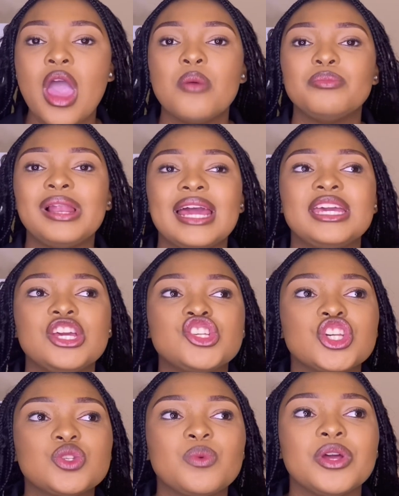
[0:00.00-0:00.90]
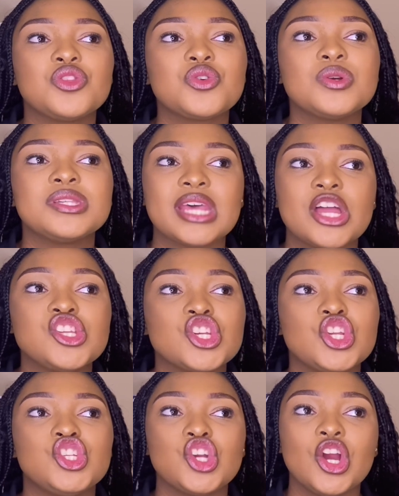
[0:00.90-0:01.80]
But like, he just went through such
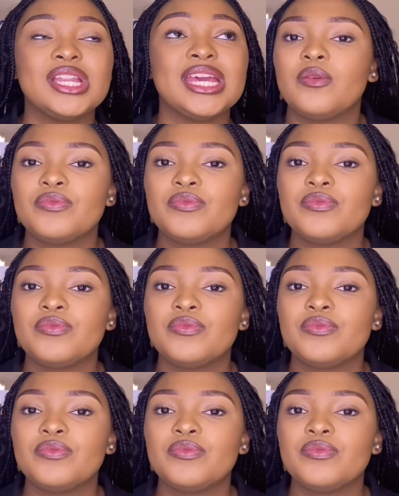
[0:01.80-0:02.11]
a journey.